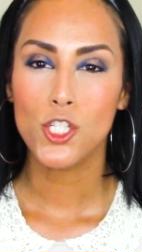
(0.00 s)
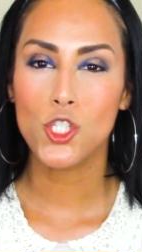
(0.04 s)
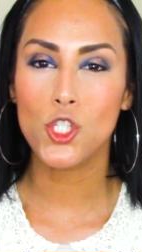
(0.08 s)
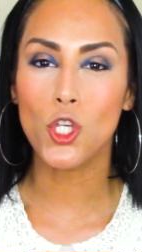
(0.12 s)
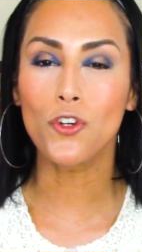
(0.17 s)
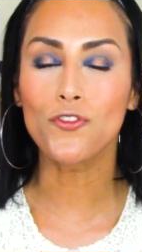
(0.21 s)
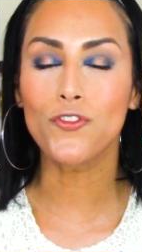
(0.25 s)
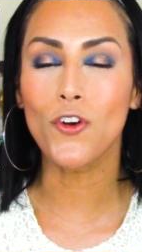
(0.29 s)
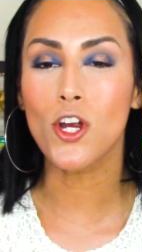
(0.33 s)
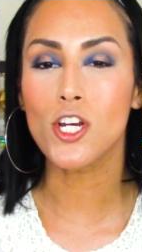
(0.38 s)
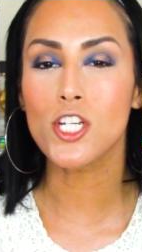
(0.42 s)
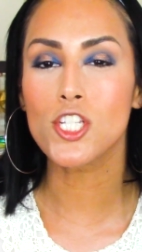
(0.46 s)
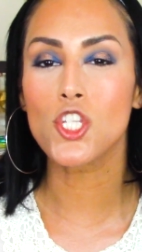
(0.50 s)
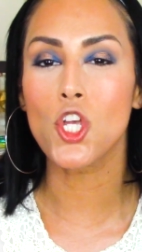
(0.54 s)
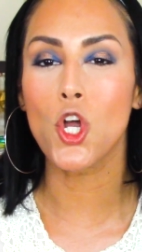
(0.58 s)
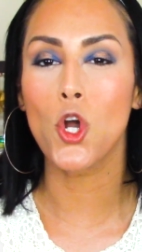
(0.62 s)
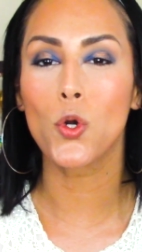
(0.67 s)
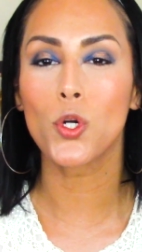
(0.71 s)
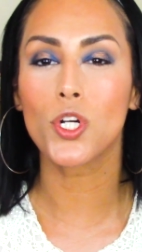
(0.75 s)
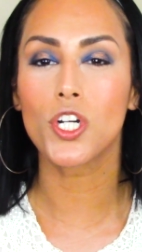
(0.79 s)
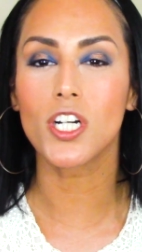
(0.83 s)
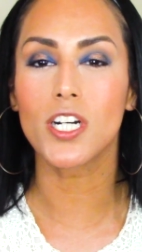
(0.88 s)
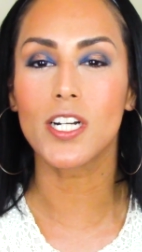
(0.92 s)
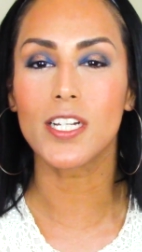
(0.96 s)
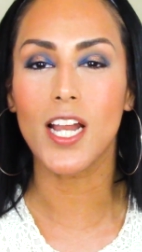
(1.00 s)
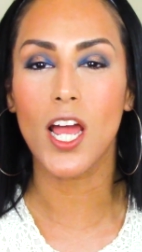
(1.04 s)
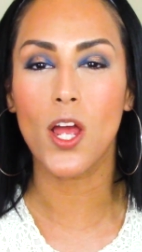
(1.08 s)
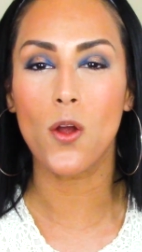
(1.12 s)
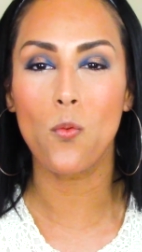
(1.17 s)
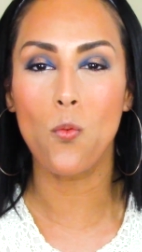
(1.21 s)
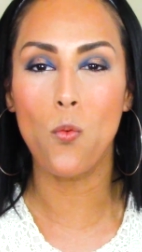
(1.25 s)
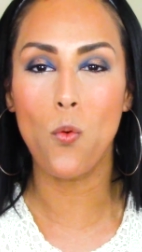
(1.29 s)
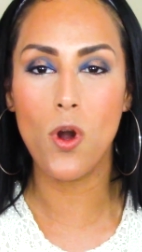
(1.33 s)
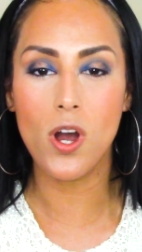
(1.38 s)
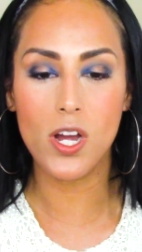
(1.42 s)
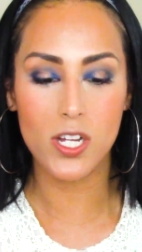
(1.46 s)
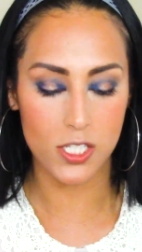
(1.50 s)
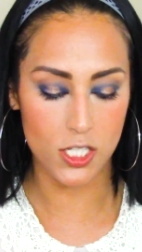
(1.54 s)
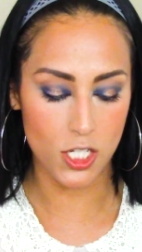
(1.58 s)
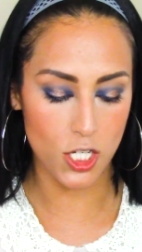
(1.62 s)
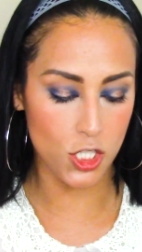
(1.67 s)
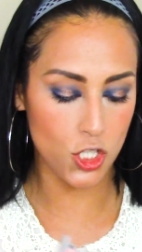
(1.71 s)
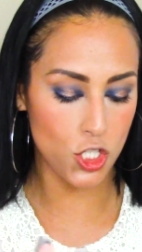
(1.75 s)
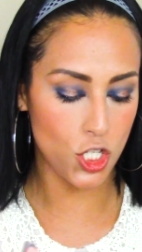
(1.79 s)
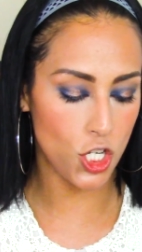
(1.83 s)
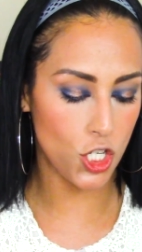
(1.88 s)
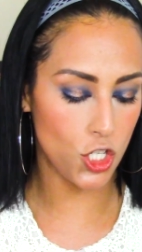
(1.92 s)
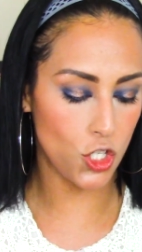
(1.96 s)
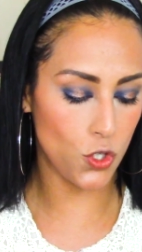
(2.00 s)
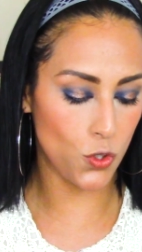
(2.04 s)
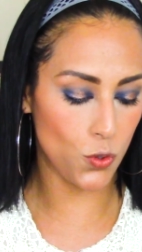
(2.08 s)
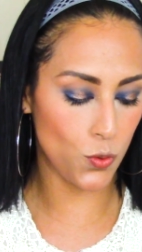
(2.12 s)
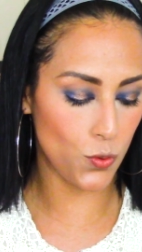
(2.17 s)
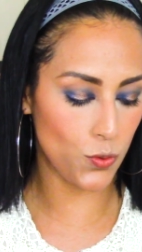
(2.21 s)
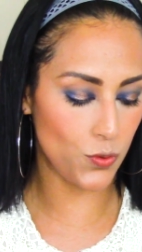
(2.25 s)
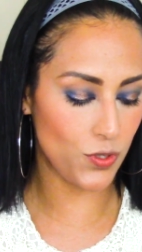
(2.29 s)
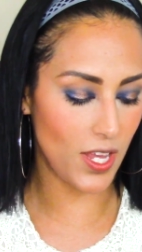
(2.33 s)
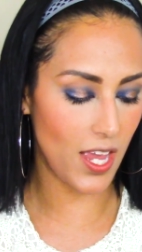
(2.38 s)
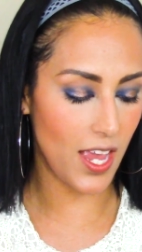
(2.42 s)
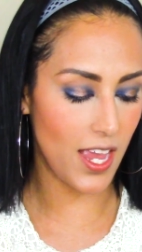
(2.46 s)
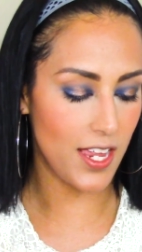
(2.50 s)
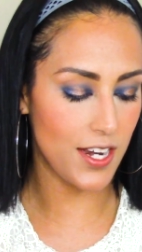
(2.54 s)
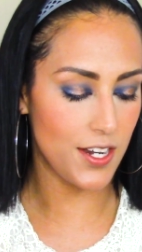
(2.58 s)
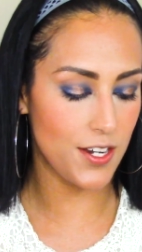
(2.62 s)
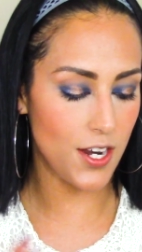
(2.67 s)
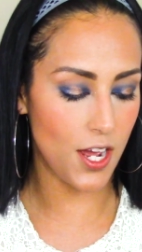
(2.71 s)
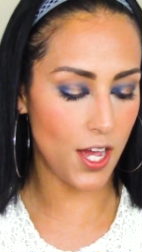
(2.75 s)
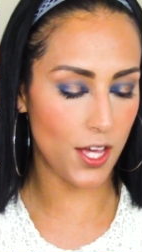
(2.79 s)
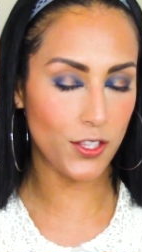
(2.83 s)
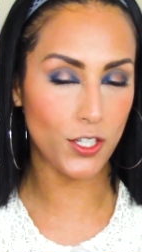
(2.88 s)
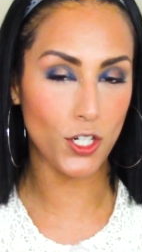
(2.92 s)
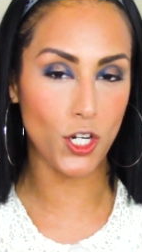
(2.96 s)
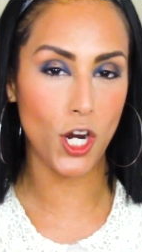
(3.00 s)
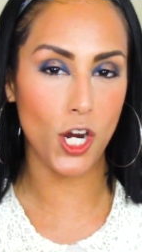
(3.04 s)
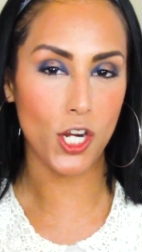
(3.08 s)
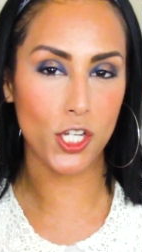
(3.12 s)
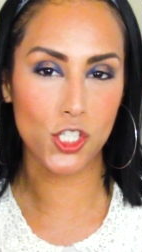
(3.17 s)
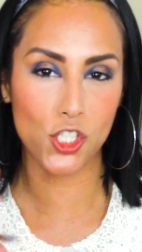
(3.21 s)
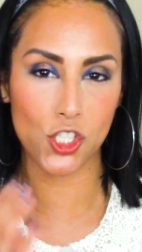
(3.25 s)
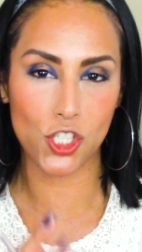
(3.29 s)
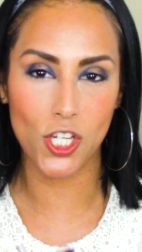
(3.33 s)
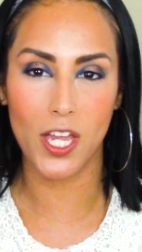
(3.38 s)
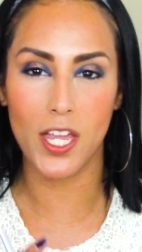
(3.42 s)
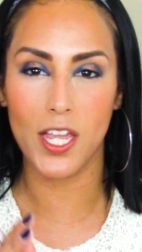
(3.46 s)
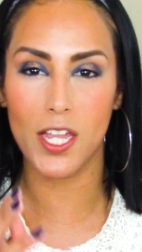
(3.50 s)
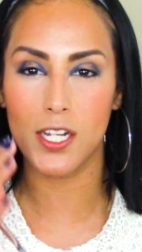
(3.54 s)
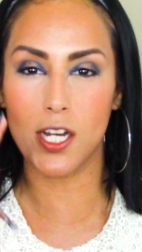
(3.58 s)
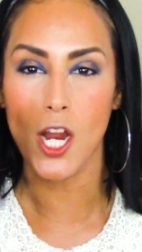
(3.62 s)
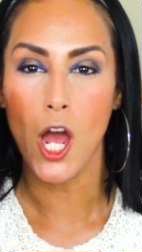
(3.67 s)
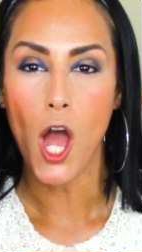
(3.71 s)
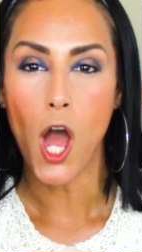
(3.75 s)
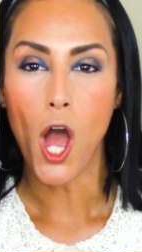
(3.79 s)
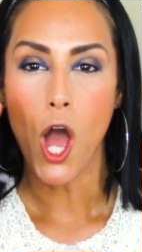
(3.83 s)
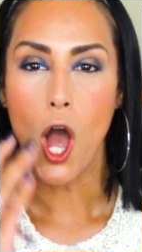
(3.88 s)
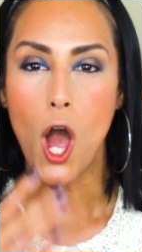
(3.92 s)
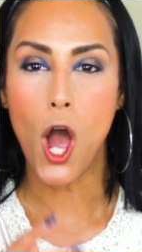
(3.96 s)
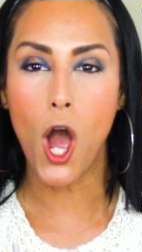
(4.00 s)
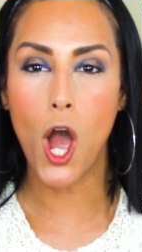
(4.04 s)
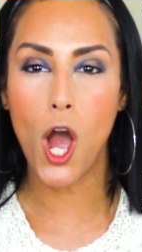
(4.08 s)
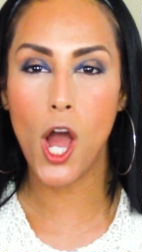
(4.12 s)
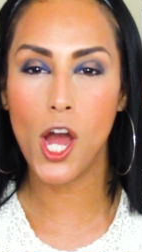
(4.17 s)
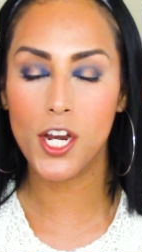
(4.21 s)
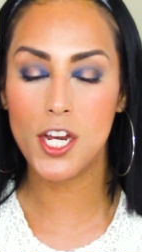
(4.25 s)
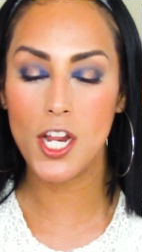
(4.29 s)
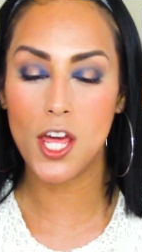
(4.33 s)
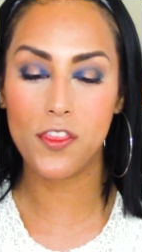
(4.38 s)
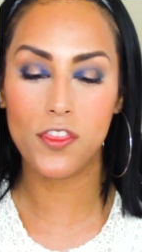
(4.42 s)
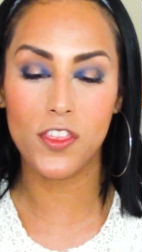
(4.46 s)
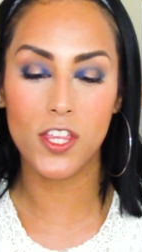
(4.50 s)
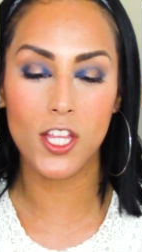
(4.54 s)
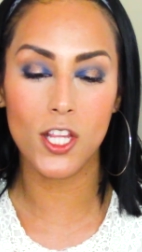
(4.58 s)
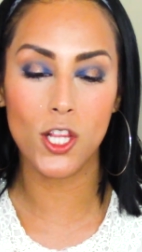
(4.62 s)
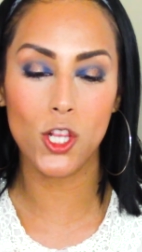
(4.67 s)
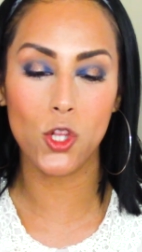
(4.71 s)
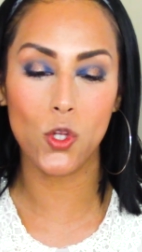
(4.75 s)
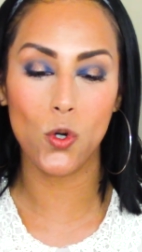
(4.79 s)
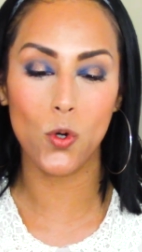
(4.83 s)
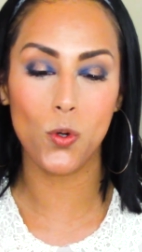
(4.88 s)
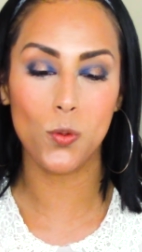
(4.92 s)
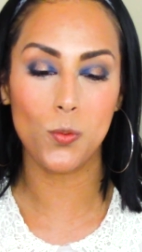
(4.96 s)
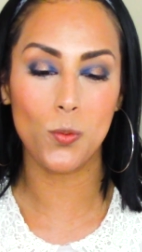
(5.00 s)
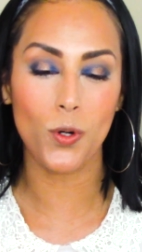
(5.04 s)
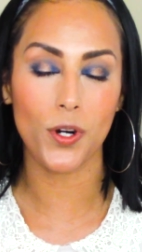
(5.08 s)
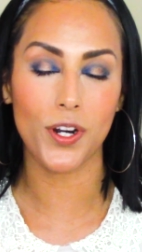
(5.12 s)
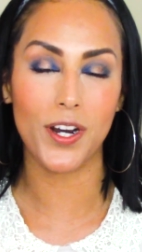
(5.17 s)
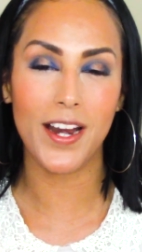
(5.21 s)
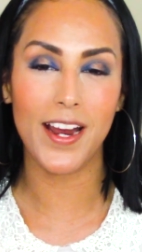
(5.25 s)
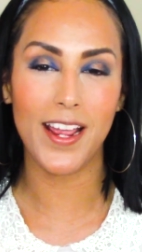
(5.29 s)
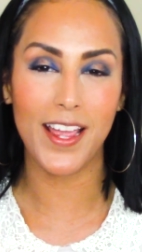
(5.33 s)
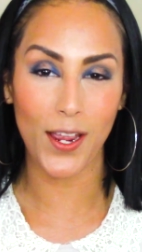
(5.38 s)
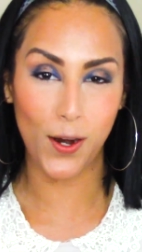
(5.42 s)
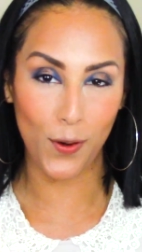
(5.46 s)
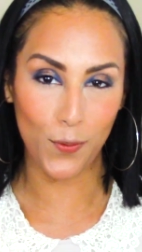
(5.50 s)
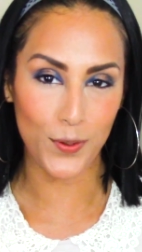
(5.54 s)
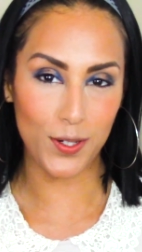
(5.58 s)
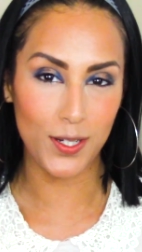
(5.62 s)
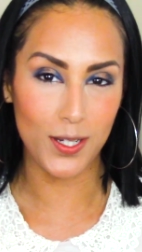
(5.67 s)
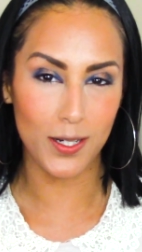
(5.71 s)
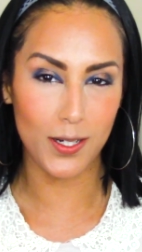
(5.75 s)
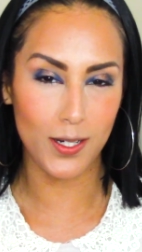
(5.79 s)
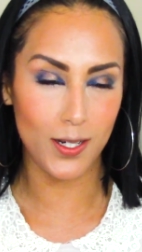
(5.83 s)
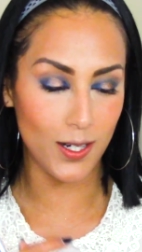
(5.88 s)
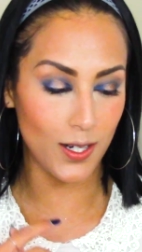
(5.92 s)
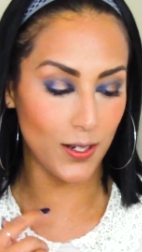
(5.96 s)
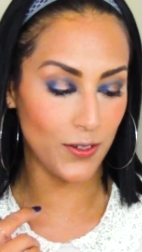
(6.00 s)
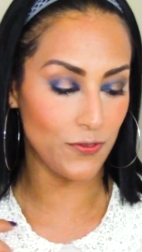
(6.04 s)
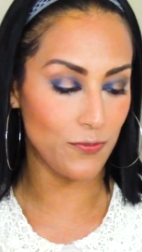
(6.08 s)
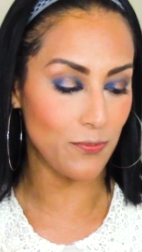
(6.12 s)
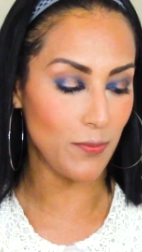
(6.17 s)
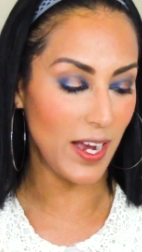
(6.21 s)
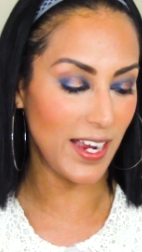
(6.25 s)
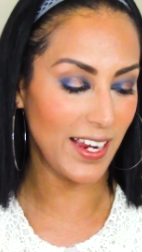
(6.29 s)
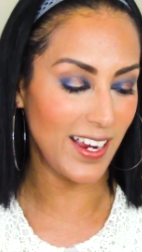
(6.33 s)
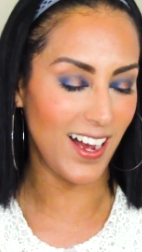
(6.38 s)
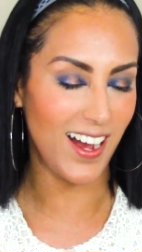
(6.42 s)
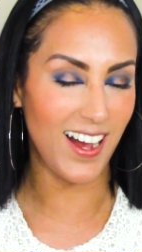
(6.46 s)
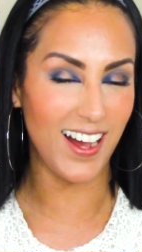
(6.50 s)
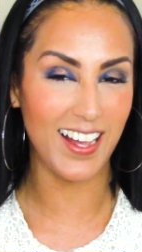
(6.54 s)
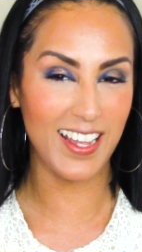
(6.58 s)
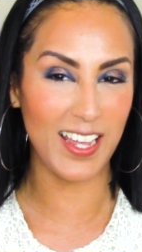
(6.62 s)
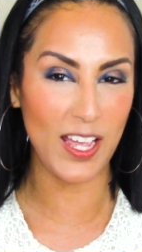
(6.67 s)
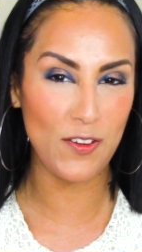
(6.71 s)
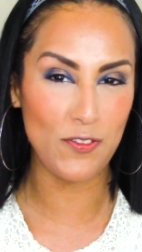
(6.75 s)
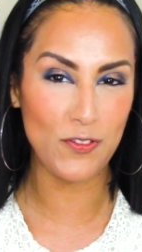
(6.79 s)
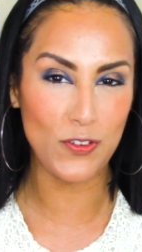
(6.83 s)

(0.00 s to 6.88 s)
So far, so good. I want to use another shade on the lower area of my eye.